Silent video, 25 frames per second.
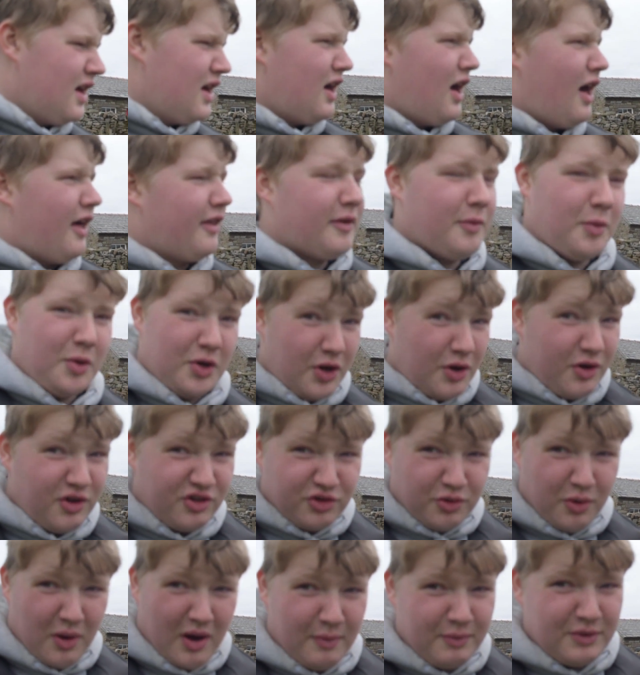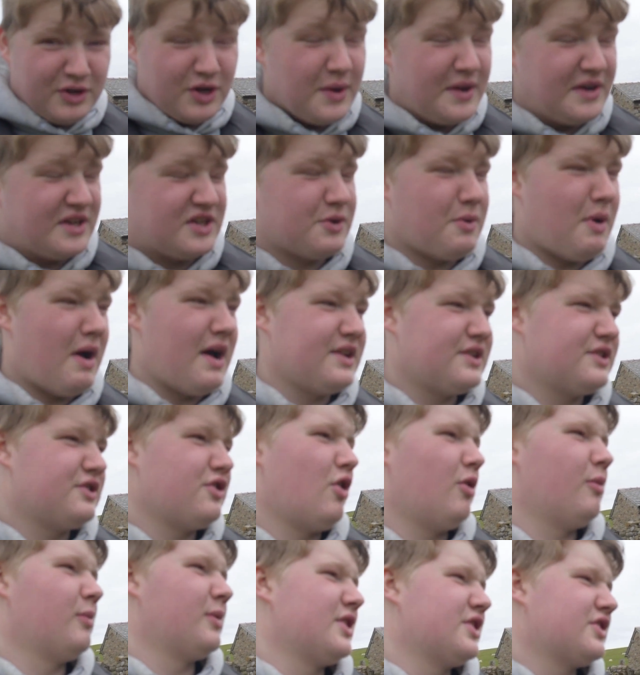I think we do it twice
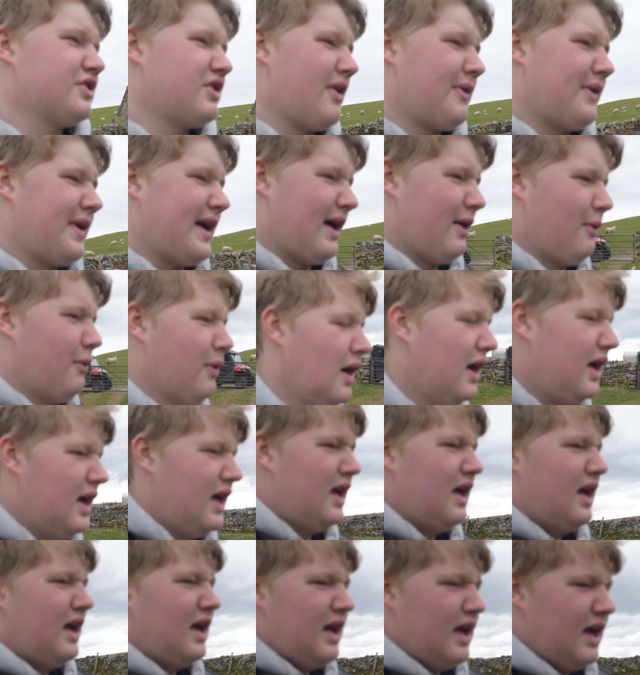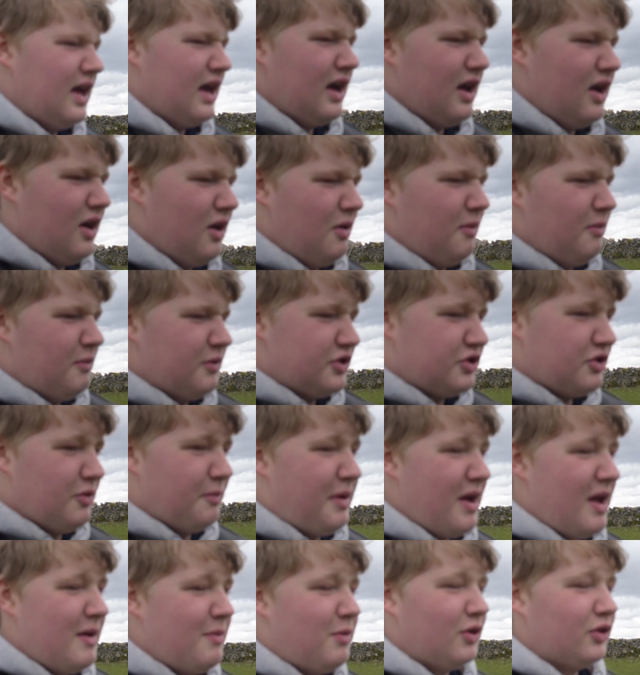normally, scour it out. Some
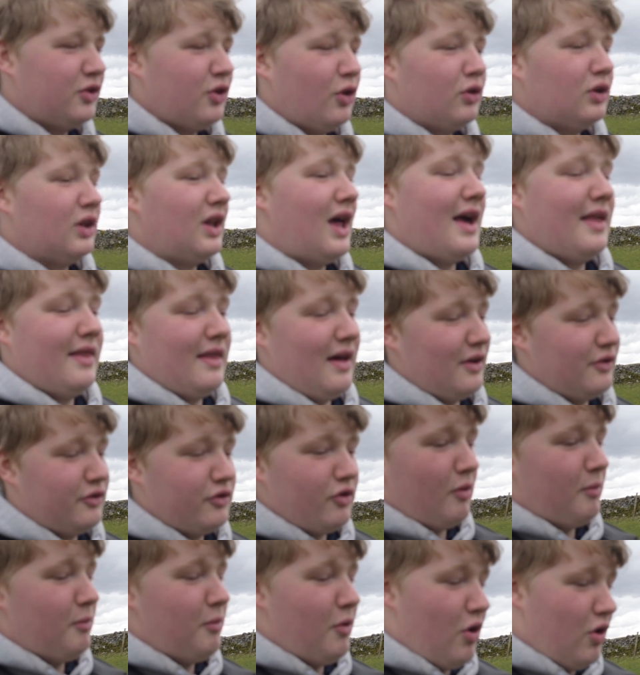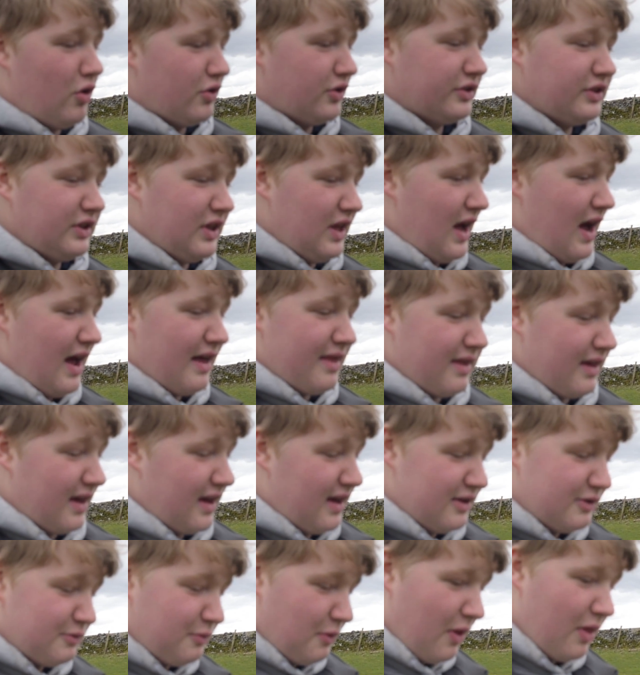people don't like that job, but honestly I think
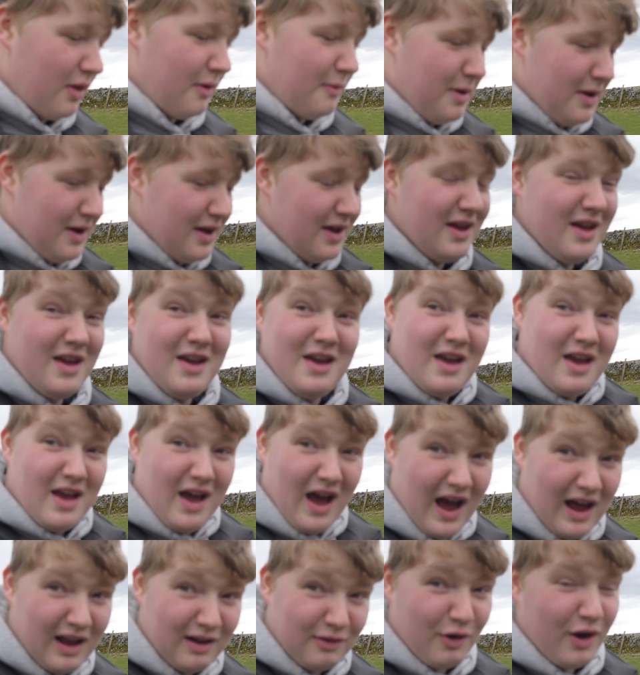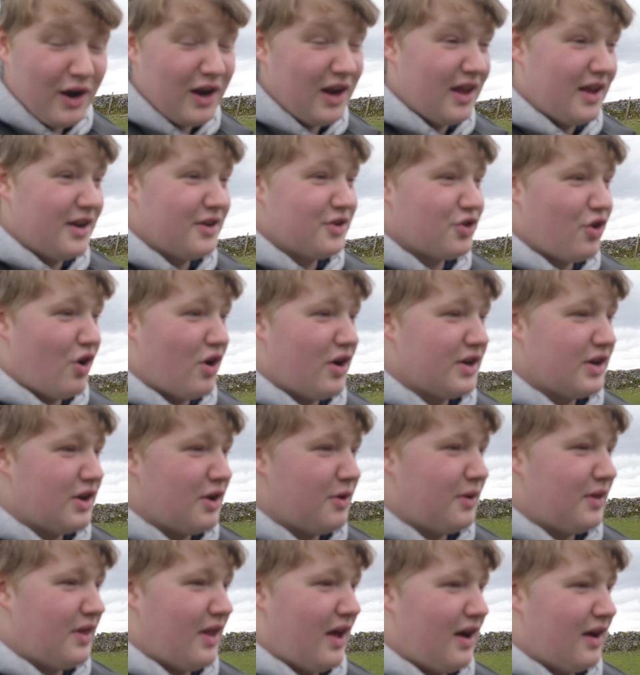it's one of the I really enjoy
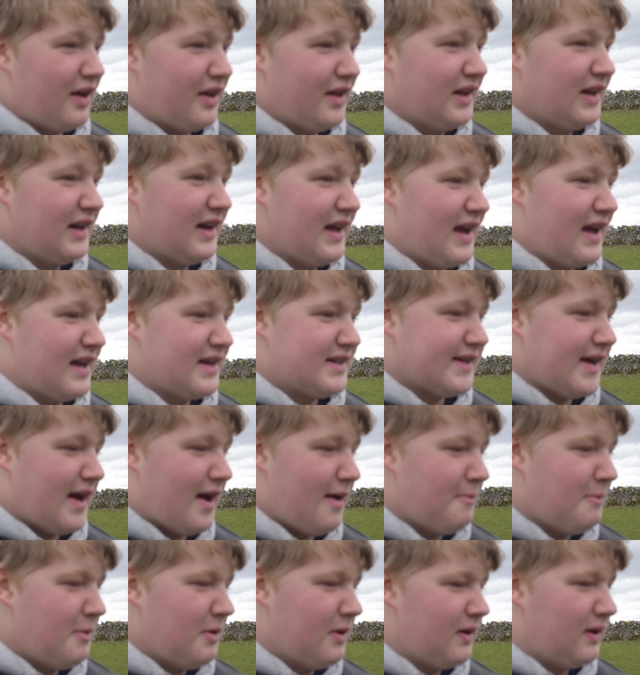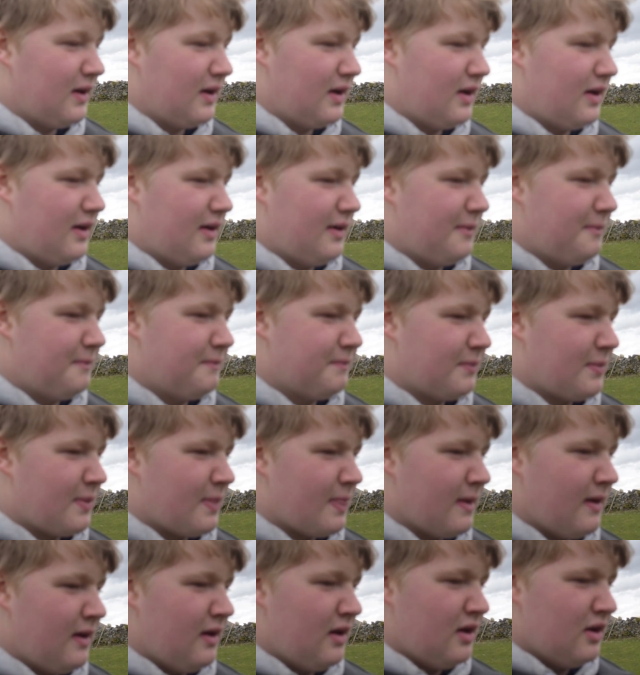doing that in hay time.
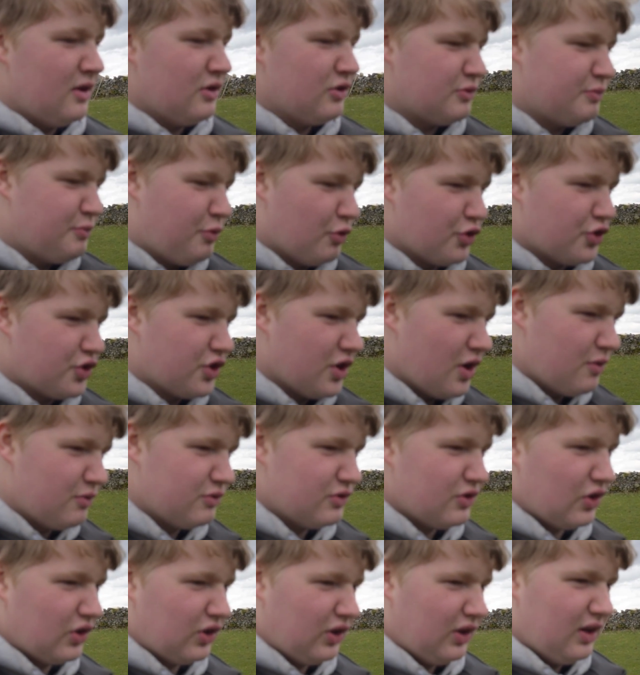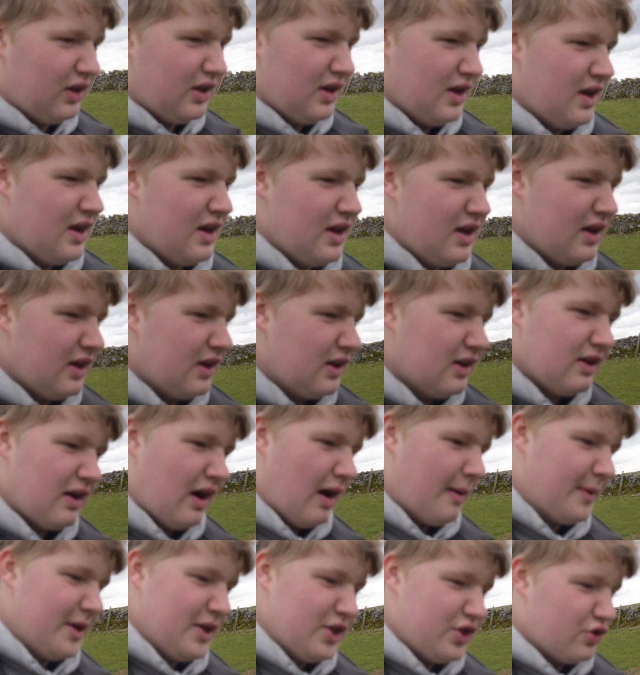Just put tunes on.
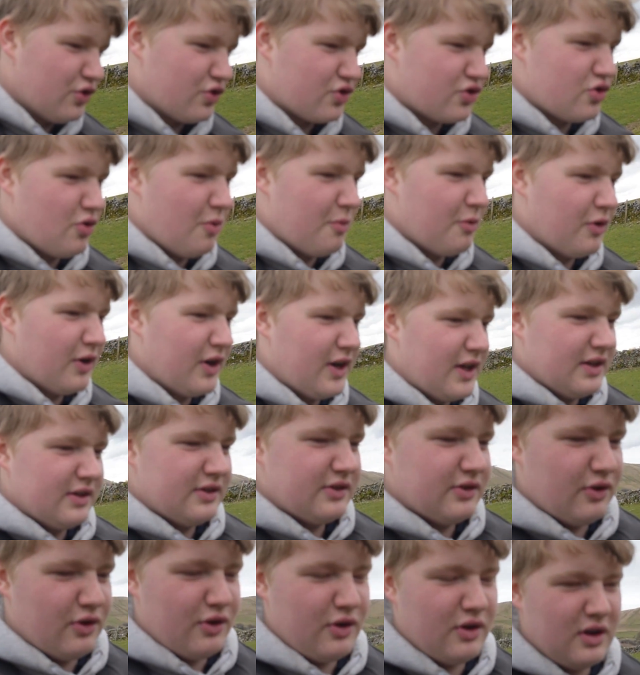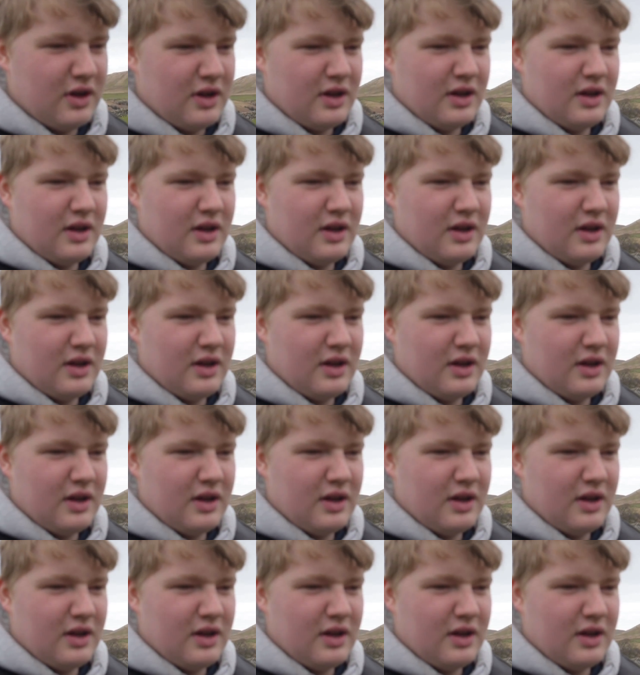I mean, it's just summer, innit? So